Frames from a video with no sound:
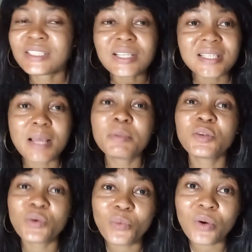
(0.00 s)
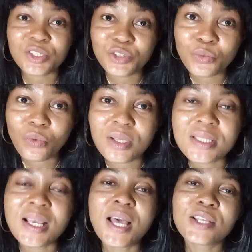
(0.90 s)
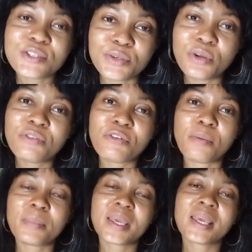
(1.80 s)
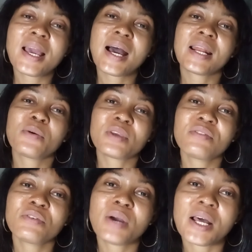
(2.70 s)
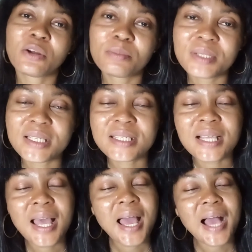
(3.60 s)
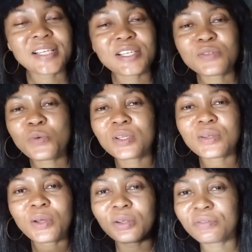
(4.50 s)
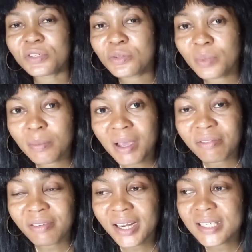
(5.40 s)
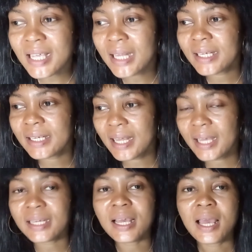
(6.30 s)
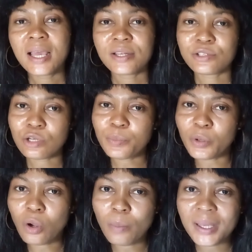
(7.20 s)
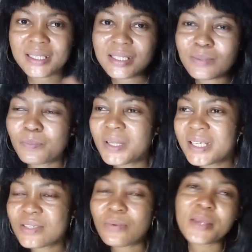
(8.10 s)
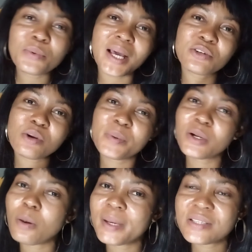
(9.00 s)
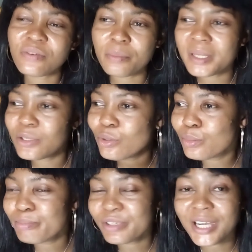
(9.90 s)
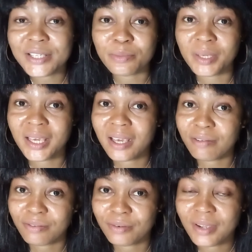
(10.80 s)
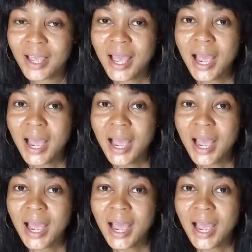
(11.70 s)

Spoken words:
Just let me know what you want to know from me and I'll give you an update. I just want all of you to be my friends and then drop your comments. Please, when you are dropping comments for me, don't try to be careful.